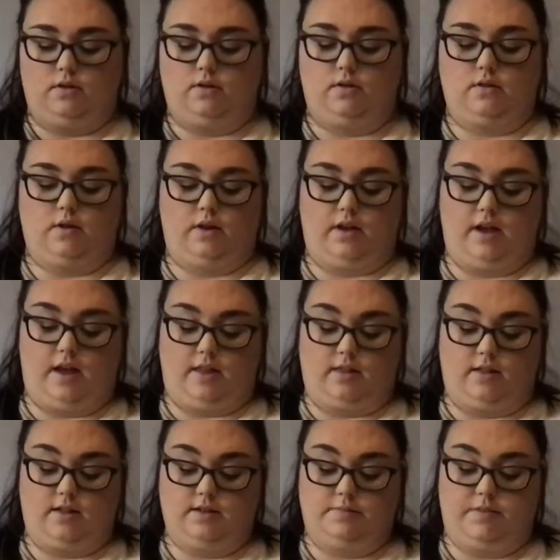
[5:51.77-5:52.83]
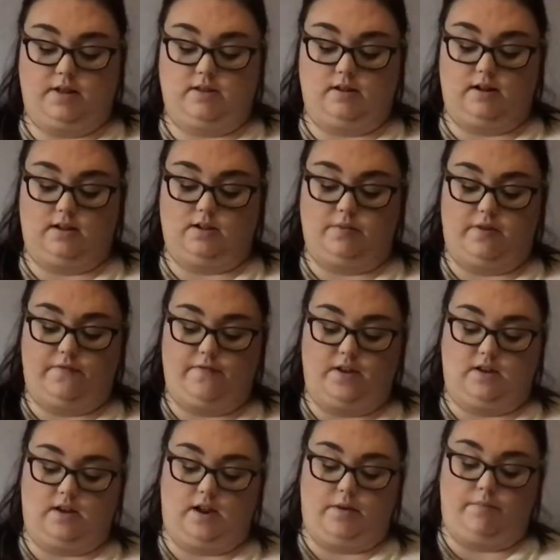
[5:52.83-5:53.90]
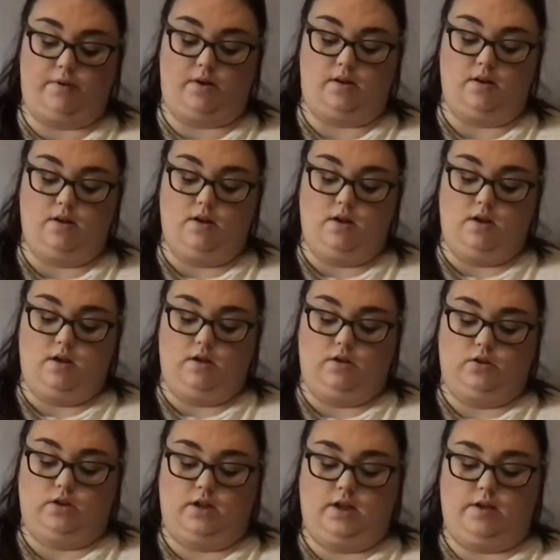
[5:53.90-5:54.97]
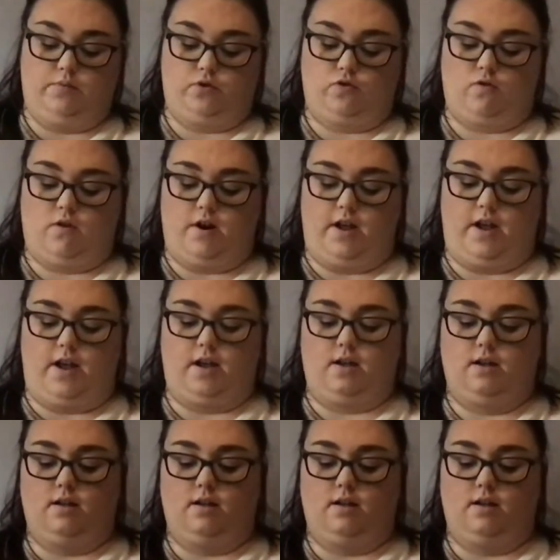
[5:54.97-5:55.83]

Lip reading: Again, this bit's a little bit fiddly, but keep trying.